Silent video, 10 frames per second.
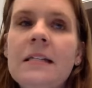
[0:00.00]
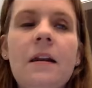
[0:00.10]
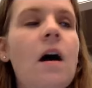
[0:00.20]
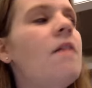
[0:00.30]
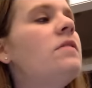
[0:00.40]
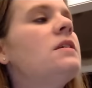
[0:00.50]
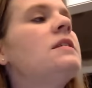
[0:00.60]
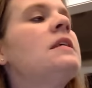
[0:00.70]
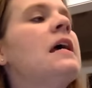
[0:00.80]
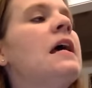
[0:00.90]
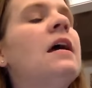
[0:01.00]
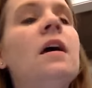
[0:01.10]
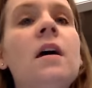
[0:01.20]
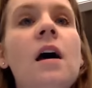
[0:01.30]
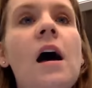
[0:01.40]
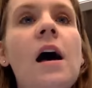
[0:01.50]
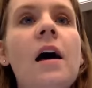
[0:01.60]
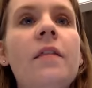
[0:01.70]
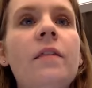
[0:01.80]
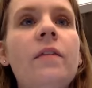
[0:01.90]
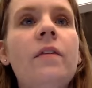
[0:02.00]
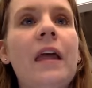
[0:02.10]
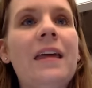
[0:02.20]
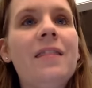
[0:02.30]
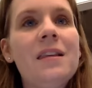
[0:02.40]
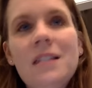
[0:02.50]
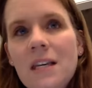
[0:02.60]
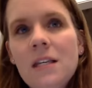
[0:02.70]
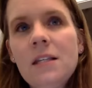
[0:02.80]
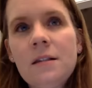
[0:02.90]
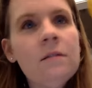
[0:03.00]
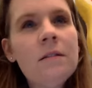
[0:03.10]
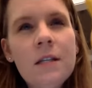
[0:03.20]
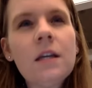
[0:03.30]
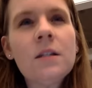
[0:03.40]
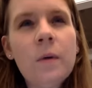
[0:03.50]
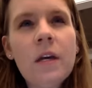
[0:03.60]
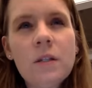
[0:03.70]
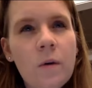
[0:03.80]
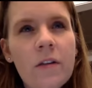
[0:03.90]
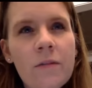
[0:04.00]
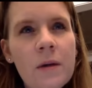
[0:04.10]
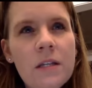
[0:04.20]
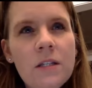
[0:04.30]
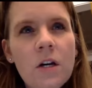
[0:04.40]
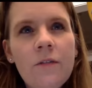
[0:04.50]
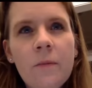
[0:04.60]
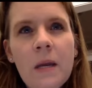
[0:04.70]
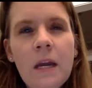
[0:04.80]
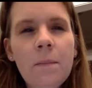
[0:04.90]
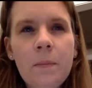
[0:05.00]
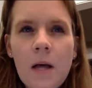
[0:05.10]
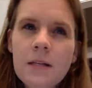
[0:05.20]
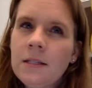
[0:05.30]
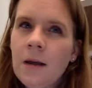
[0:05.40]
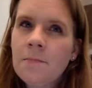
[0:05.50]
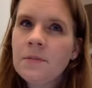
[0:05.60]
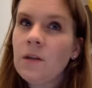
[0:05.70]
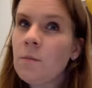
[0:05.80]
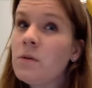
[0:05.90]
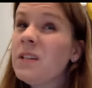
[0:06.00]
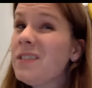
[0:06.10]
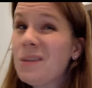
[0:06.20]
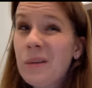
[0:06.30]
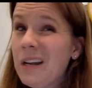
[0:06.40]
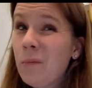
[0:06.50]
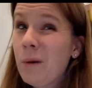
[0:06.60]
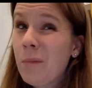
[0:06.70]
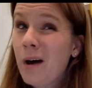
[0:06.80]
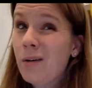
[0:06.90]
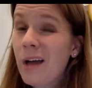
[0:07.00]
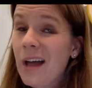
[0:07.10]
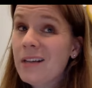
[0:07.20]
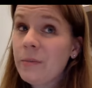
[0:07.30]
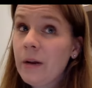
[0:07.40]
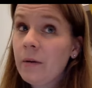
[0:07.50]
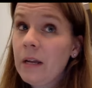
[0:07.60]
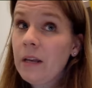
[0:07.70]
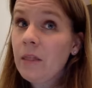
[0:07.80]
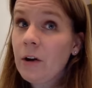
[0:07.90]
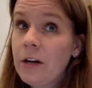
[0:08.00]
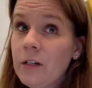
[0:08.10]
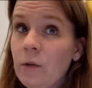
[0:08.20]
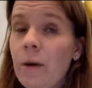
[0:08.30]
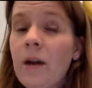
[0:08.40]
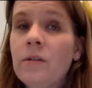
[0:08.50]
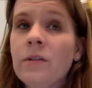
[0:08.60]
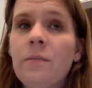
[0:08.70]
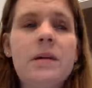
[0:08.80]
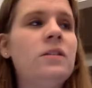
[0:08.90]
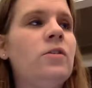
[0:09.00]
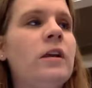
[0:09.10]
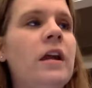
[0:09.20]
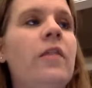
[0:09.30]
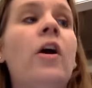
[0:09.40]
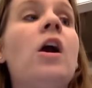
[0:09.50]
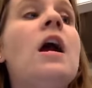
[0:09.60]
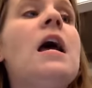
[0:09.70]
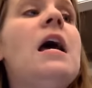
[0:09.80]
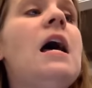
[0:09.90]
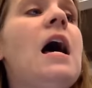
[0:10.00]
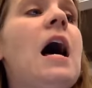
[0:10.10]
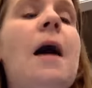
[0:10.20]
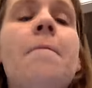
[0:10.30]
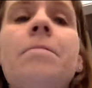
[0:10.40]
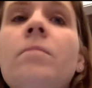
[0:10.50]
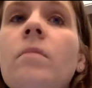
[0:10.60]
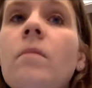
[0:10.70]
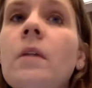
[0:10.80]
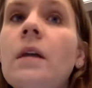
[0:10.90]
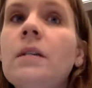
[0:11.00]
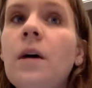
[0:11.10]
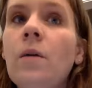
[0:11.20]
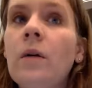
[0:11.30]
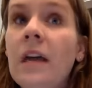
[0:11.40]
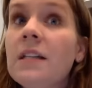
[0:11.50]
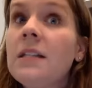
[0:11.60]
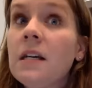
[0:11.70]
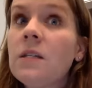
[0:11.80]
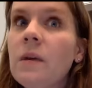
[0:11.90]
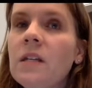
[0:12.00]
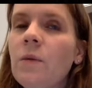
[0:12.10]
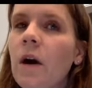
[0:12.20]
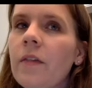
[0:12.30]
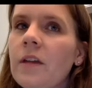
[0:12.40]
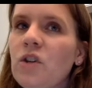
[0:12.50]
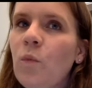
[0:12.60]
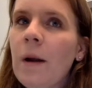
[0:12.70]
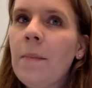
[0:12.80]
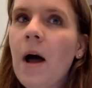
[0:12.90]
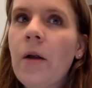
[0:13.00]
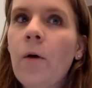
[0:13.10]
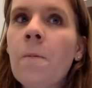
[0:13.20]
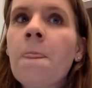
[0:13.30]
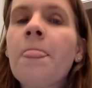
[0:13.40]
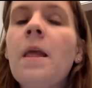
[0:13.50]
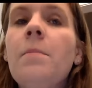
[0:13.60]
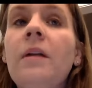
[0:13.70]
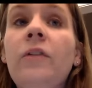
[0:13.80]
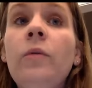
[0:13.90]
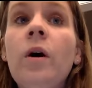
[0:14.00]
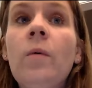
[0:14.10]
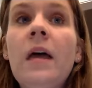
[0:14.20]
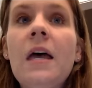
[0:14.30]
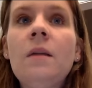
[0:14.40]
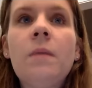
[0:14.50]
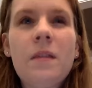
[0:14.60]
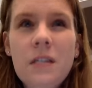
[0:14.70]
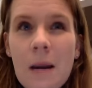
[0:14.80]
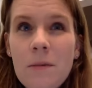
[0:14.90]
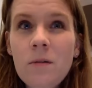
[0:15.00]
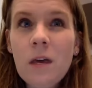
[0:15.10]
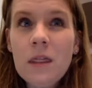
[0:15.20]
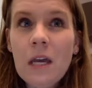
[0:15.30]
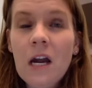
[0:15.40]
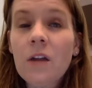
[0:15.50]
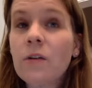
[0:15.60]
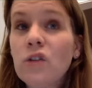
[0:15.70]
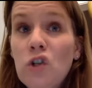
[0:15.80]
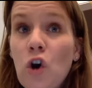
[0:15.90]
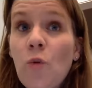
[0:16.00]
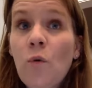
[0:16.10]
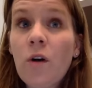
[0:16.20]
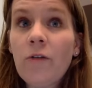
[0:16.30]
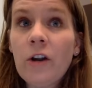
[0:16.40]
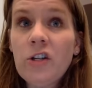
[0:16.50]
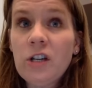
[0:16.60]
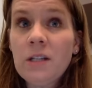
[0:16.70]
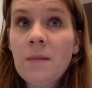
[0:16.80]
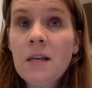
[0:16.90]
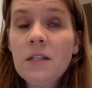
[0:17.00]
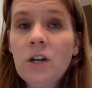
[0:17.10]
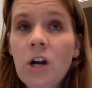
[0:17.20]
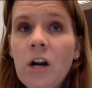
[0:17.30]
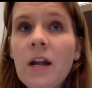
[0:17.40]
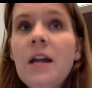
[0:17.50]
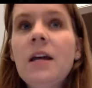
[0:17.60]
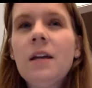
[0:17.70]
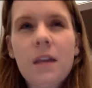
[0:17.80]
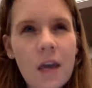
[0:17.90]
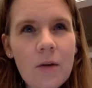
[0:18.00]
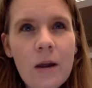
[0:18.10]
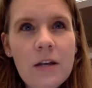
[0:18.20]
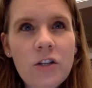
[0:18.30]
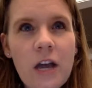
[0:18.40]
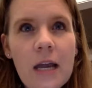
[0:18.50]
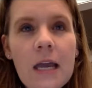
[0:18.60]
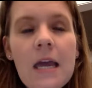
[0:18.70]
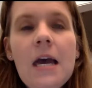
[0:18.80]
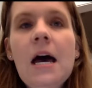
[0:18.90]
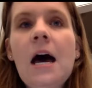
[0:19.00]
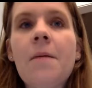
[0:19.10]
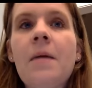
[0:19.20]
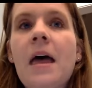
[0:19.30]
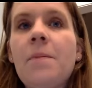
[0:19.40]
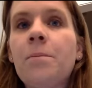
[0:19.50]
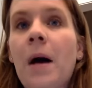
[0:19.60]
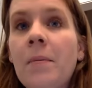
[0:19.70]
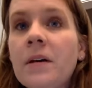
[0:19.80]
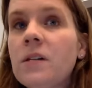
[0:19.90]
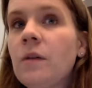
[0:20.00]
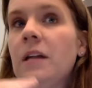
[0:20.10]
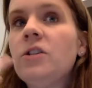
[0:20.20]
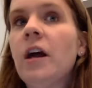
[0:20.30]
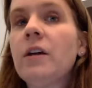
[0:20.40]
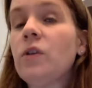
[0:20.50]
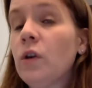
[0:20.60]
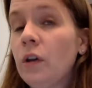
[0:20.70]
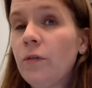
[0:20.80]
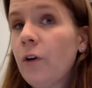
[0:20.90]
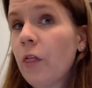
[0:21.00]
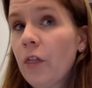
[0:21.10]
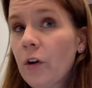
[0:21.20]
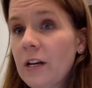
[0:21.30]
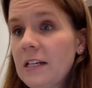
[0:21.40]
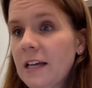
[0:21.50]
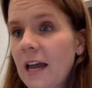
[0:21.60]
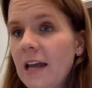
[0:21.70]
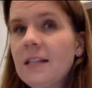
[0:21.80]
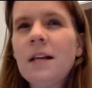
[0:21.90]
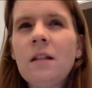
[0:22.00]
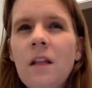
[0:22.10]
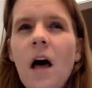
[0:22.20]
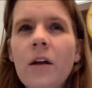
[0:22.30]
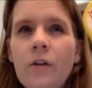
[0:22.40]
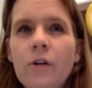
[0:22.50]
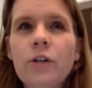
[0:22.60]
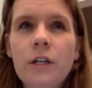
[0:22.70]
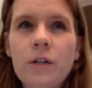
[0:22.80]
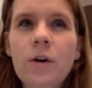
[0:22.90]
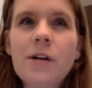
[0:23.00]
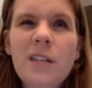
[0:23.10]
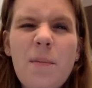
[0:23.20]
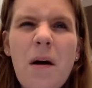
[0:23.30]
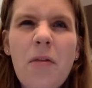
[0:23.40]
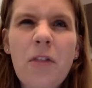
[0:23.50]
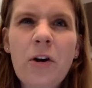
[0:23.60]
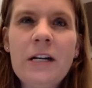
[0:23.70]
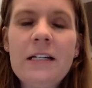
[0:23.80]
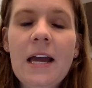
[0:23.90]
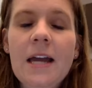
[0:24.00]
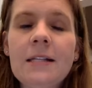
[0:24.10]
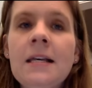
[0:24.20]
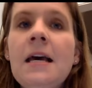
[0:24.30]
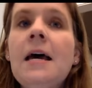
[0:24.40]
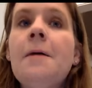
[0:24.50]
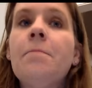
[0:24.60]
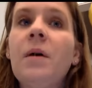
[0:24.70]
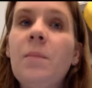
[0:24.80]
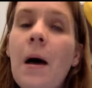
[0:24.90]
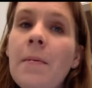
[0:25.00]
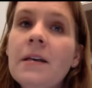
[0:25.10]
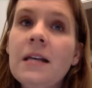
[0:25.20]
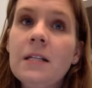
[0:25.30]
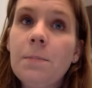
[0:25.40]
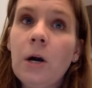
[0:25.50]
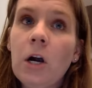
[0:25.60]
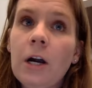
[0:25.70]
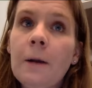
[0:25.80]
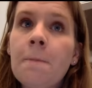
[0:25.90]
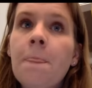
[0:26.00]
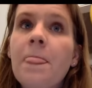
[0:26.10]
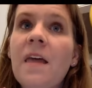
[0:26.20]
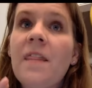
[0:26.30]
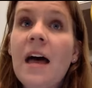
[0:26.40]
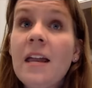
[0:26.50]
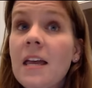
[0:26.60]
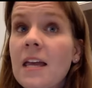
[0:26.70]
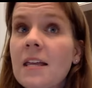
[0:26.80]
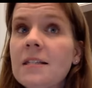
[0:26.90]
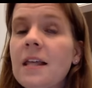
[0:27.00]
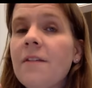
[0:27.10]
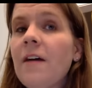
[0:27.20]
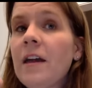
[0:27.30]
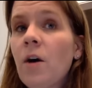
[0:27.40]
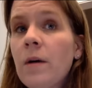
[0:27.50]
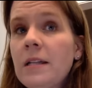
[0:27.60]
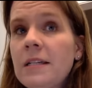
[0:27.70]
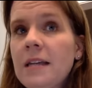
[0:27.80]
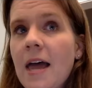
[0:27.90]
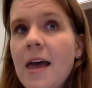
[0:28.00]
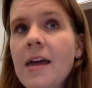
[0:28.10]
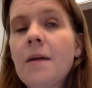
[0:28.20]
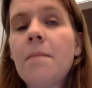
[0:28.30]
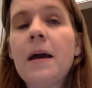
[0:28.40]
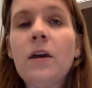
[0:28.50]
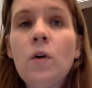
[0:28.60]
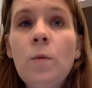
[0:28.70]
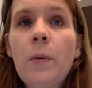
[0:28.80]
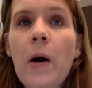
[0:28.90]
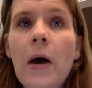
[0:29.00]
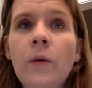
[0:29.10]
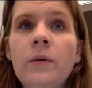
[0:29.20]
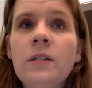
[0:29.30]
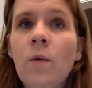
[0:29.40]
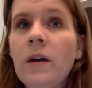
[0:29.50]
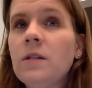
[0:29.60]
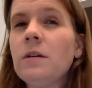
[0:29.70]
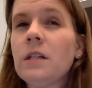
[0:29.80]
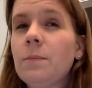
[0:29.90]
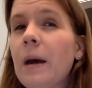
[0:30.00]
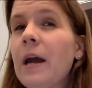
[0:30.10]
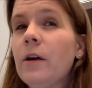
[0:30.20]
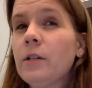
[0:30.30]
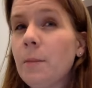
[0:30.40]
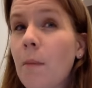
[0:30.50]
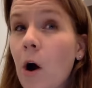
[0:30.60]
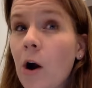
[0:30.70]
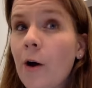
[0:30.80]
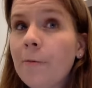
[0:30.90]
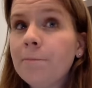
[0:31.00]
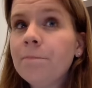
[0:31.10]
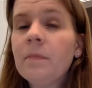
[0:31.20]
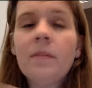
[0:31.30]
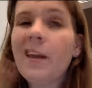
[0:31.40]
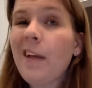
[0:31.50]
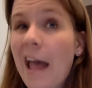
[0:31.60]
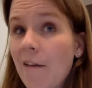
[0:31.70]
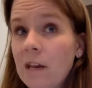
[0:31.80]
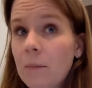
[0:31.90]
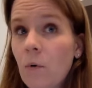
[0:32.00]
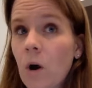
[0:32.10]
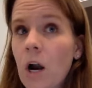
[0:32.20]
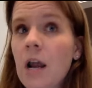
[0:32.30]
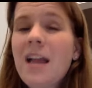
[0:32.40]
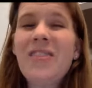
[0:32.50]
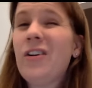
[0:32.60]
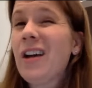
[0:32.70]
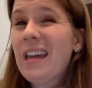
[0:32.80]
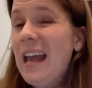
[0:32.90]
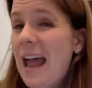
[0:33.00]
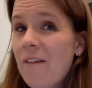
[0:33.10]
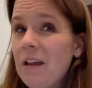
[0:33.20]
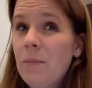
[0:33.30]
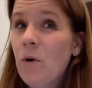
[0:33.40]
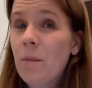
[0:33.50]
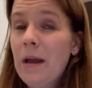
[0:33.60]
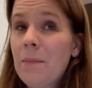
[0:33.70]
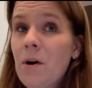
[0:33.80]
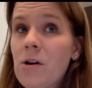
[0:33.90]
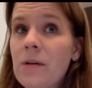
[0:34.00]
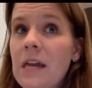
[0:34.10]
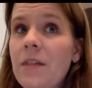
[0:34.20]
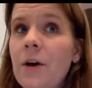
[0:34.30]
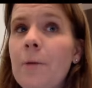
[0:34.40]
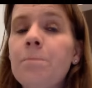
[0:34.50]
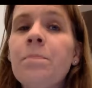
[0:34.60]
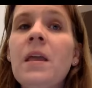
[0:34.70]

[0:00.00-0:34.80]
And obviously, uh, like this is six weeks worth of mustard for me plus some so most of us only need one bottle guys we don't need 32 bottles of mustard either um, so get six weeks worth get your one bottle but if you go in by the time you get there there's no more french's mustard get a rain check um, and publix rain checks are good for 30 days a lot of grocery stores about 30 days but publix has a perk and that is that if i go in today and my coupon was going to expire tomorrow they don't have any more. They're not going to have any more by tomorrow either.